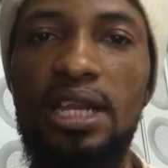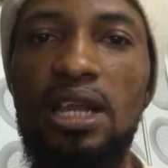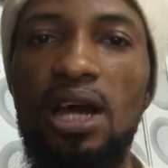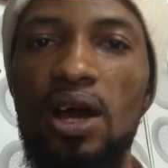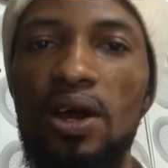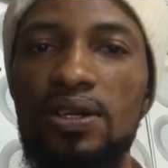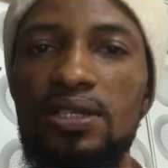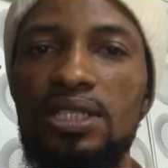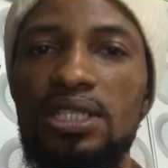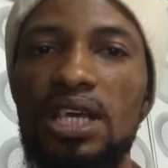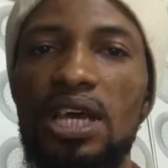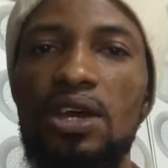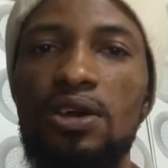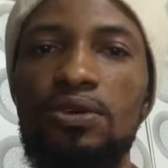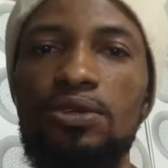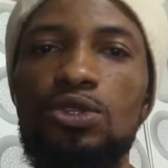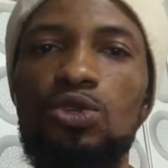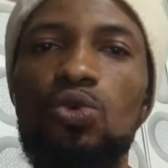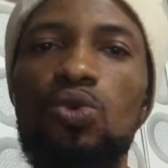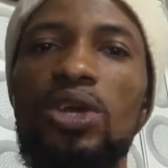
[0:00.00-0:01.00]

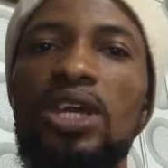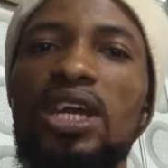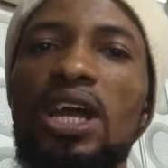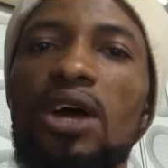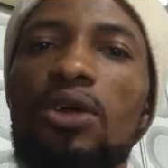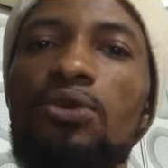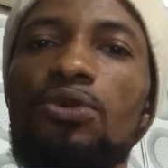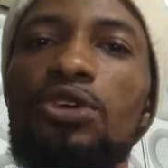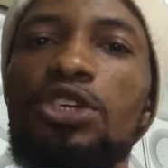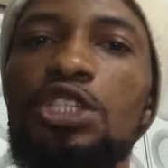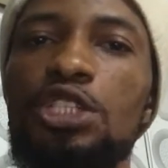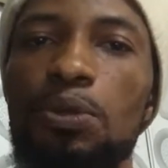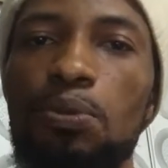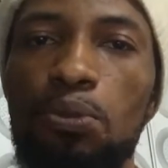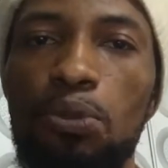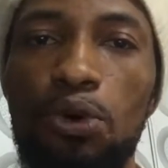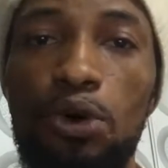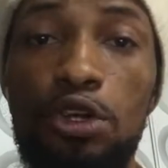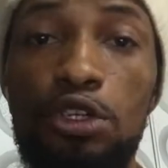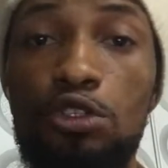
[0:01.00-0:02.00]
ourselves, we can reach a
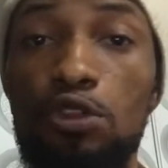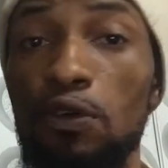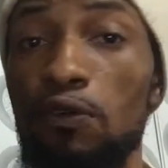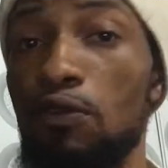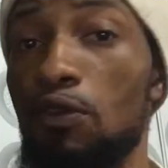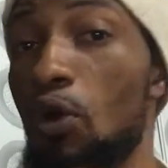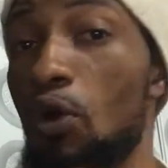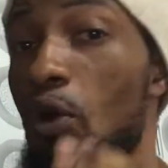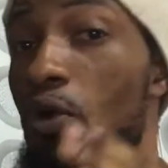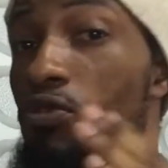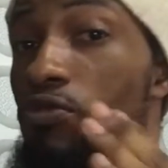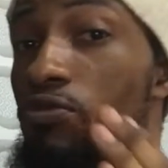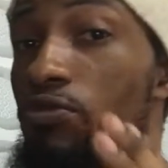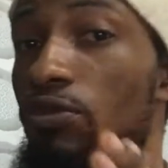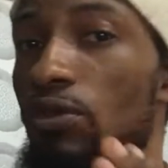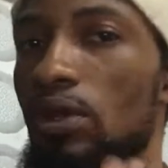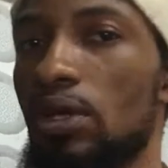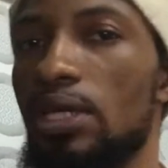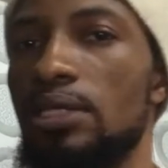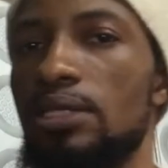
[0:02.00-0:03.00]
point of
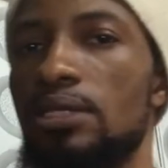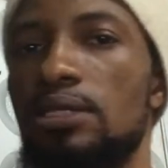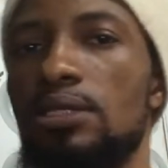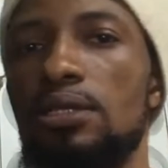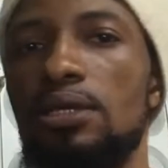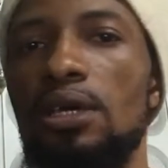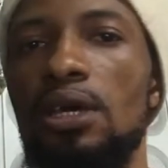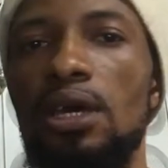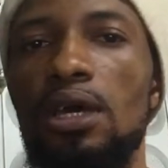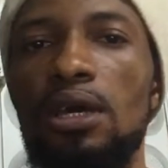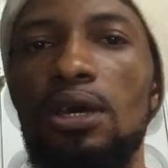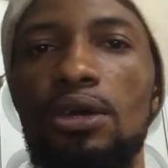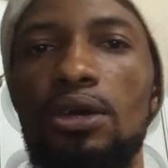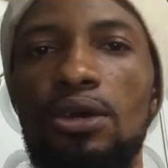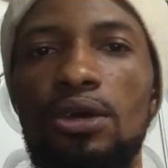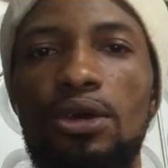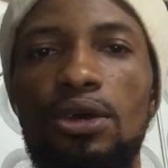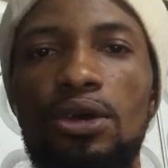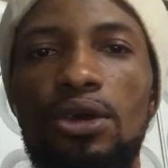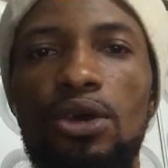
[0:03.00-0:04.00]
confluence
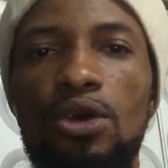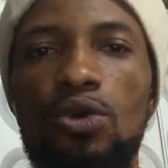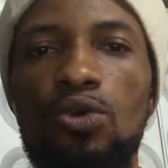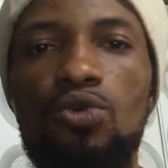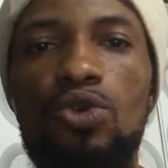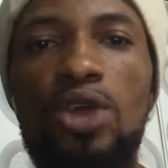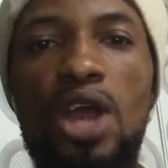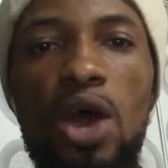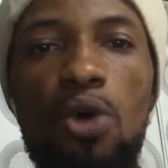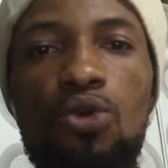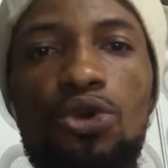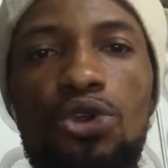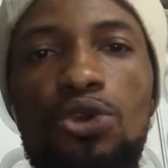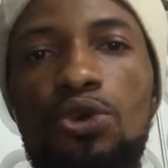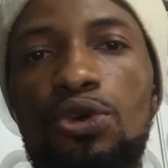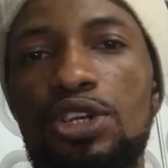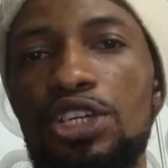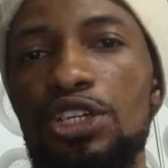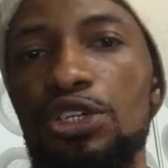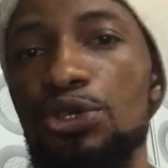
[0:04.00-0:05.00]
where we know
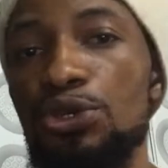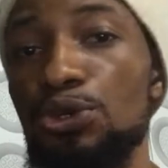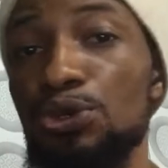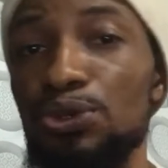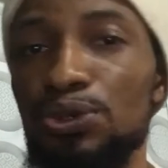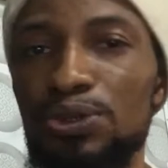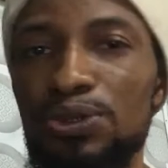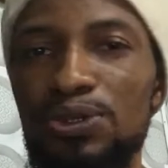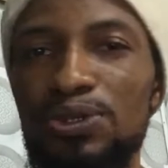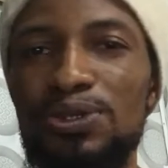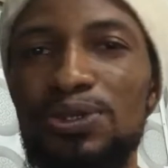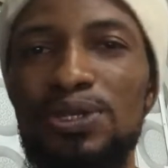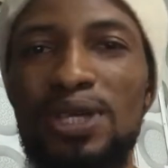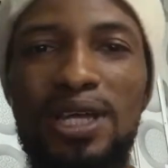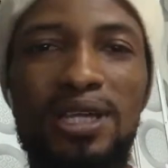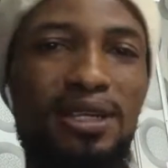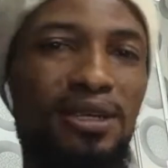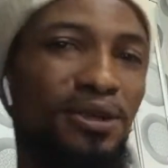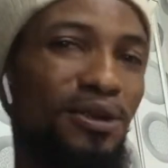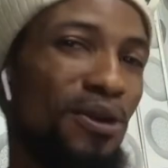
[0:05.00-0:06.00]
the do's
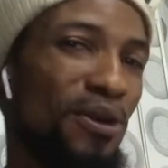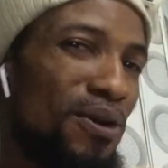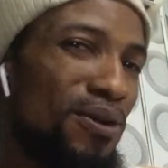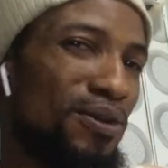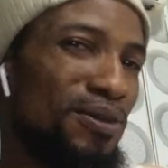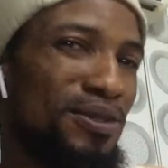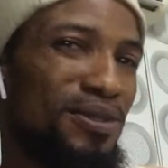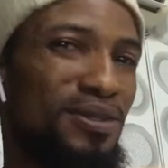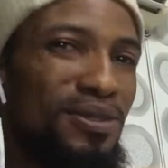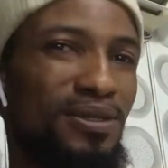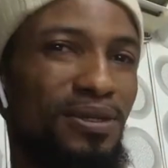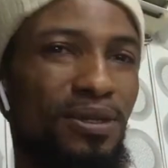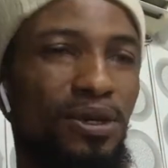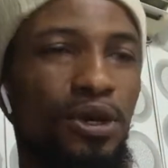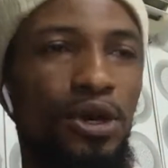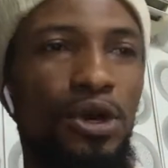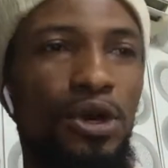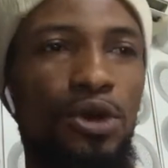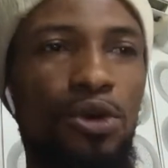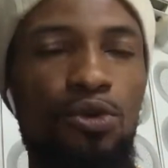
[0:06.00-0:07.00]
and the don'ts,
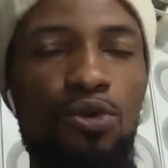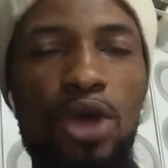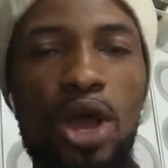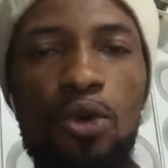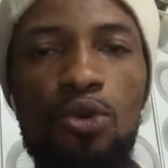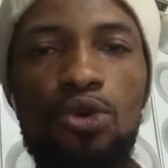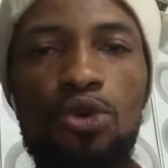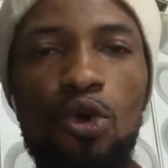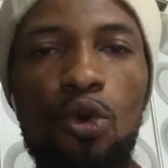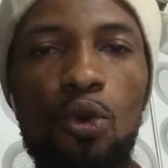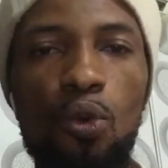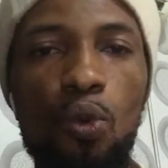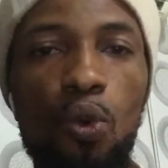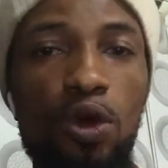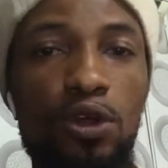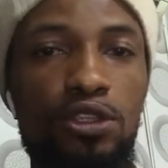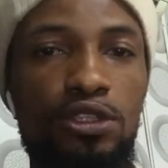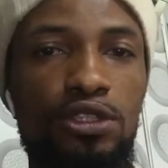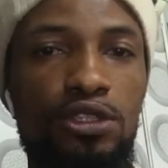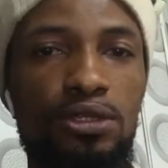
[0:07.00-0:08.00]
where we know
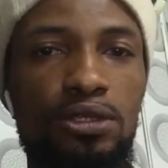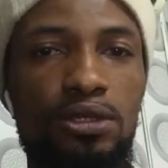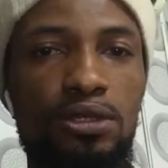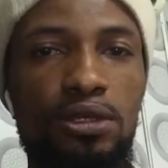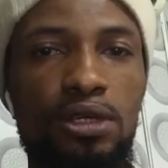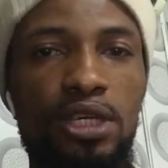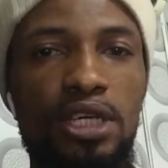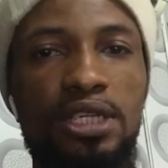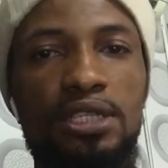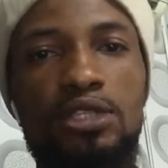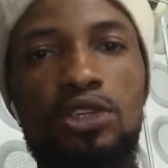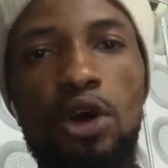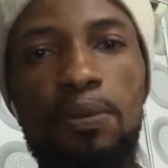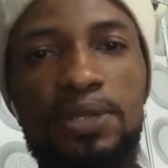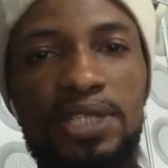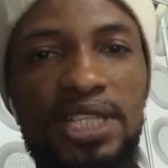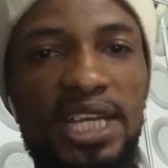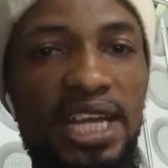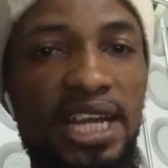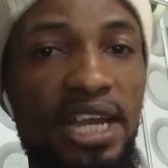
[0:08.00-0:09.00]
what is
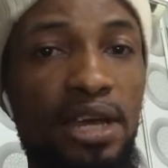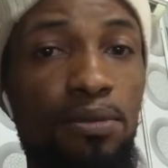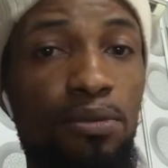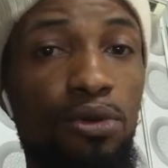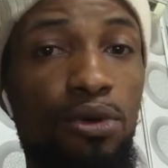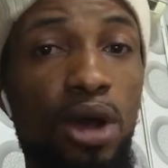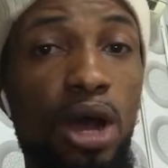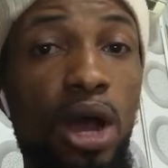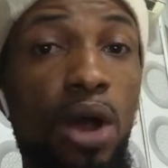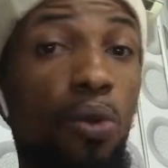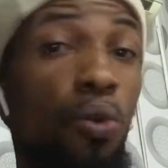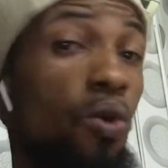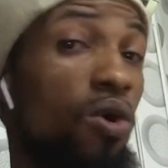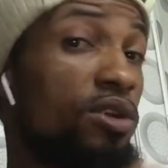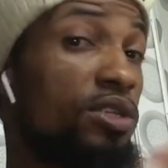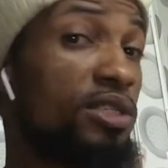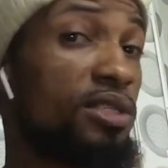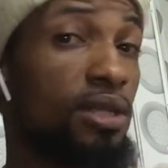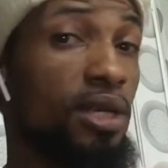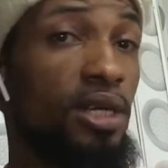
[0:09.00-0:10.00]
obtainable and
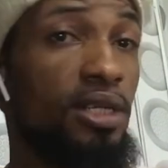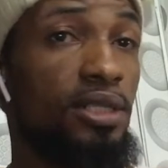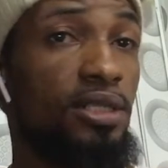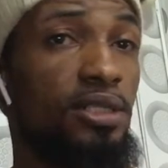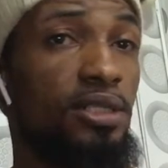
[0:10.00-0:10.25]
what's not.